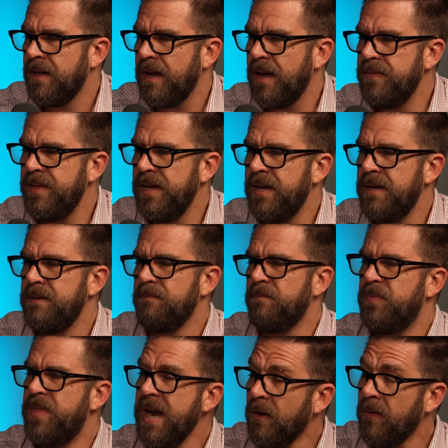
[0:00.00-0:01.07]
And then
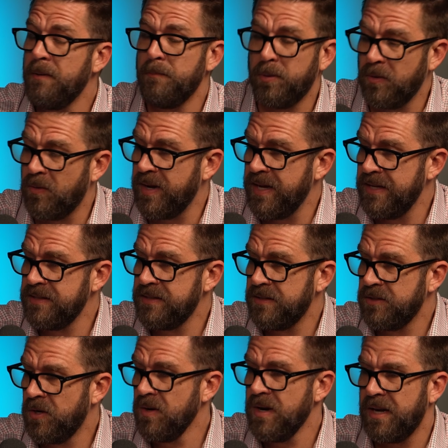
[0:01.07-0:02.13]
their employees,
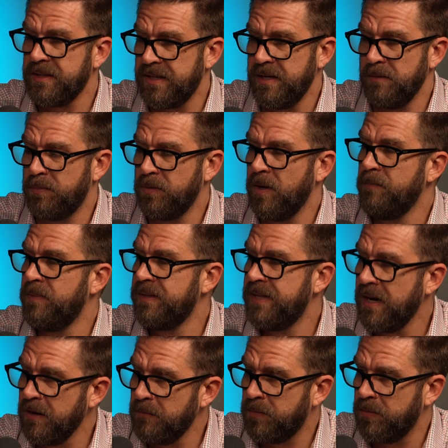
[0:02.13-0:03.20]
you're not the employee, but
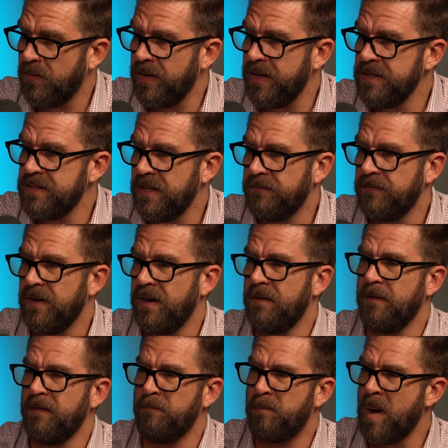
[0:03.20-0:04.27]
their employees have
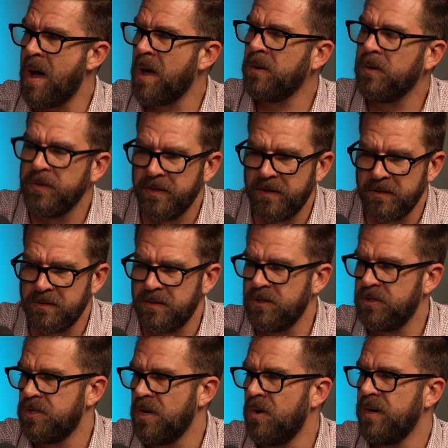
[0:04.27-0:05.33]
bottled the
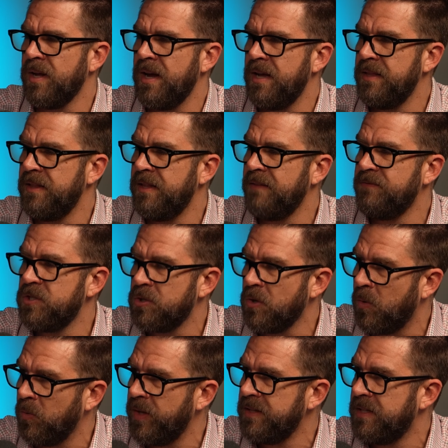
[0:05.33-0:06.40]
soda and then they've
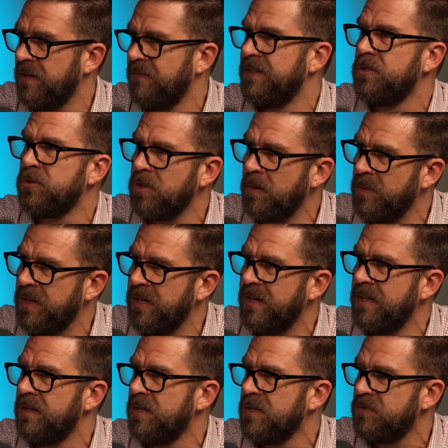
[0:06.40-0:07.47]
sold it. They've distributed
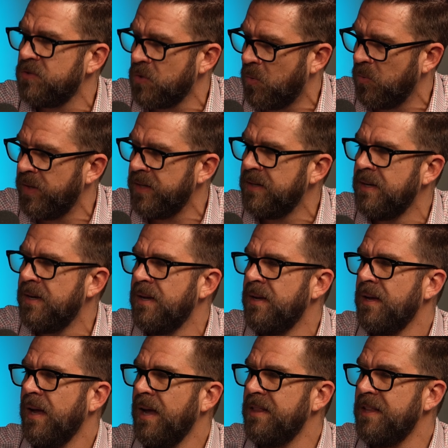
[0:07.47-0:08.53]
it and they sold it
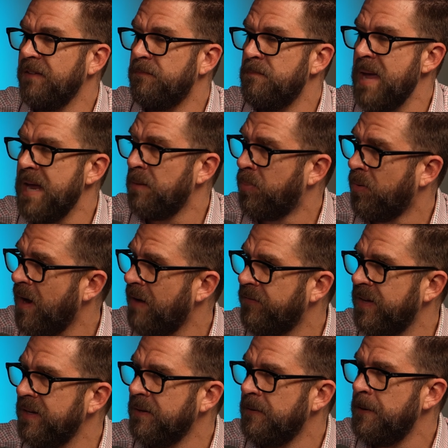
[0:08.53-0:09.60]
and they've made a
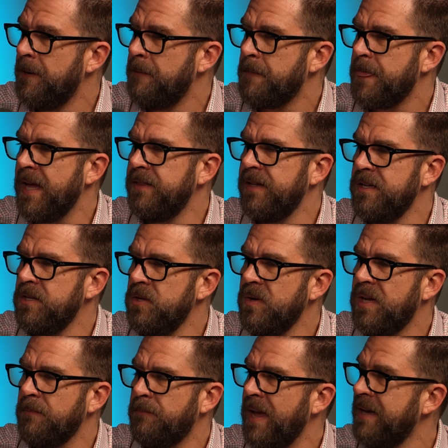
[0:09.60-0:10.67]
profit. And then you
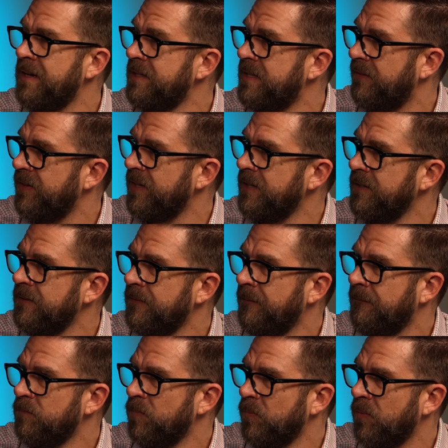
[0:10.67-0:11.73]
get paid a dividend,
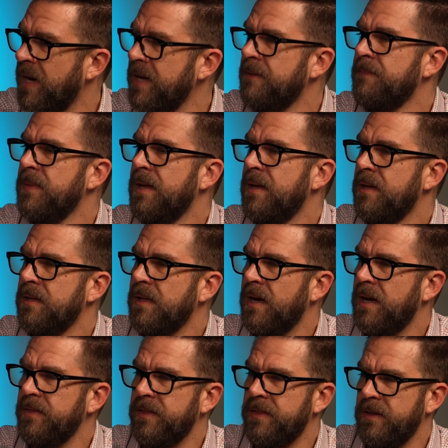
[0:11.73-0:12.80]
right?
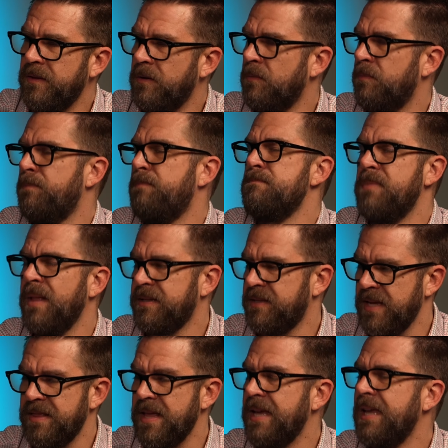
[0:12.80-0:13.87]
Or let's
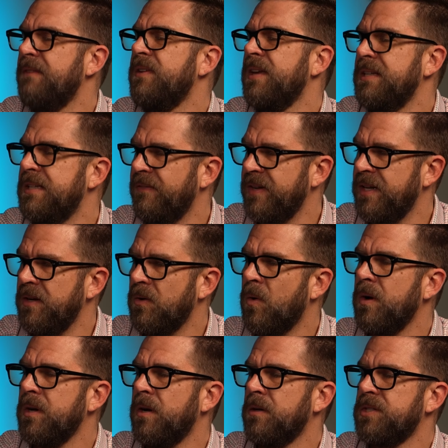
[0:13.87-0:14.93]
say they give you a dividend
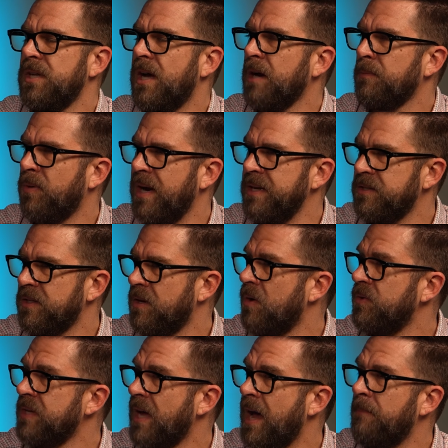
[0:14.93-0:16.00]
or your stock price
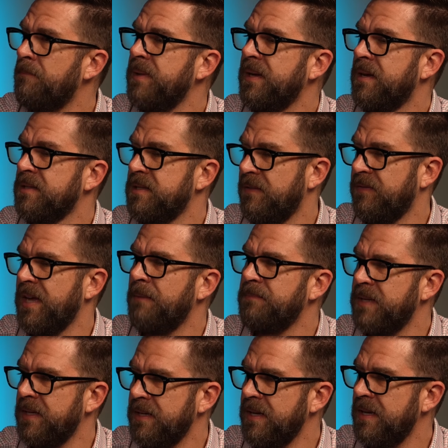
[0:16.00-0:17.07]
goes up because they've
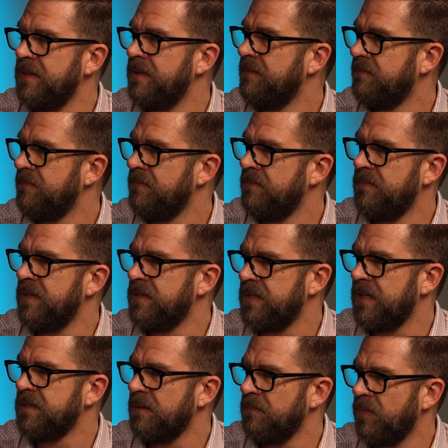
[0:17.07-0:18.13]
kept it in the
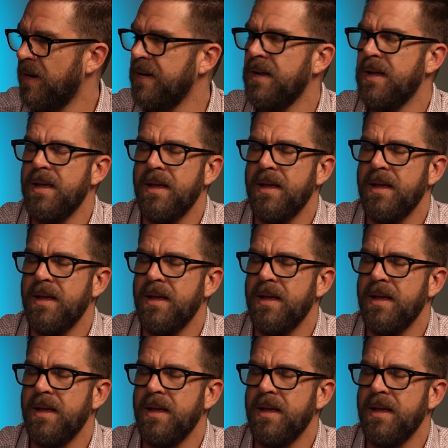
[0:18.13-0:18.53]
system, right?